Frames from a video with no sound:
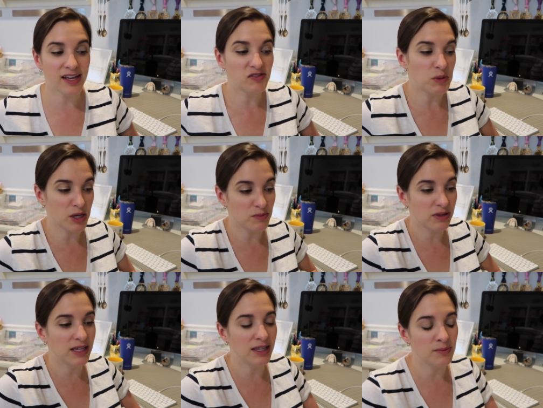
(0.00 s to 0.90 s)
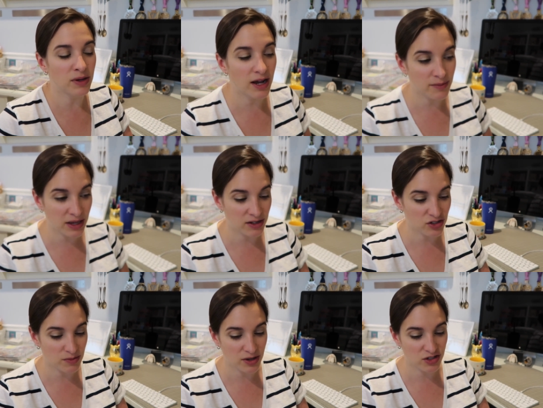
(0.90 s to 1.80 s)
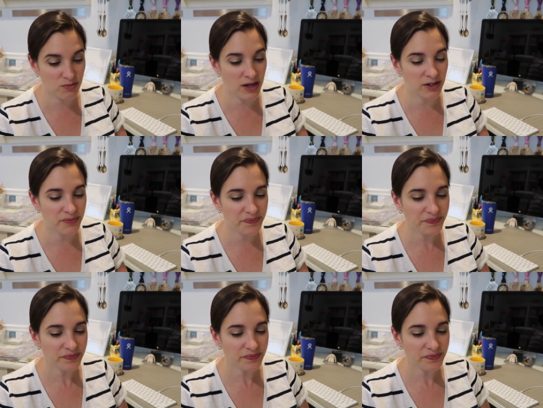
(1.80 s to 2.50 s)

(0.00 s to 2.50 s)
left me completely, but I manage it much better.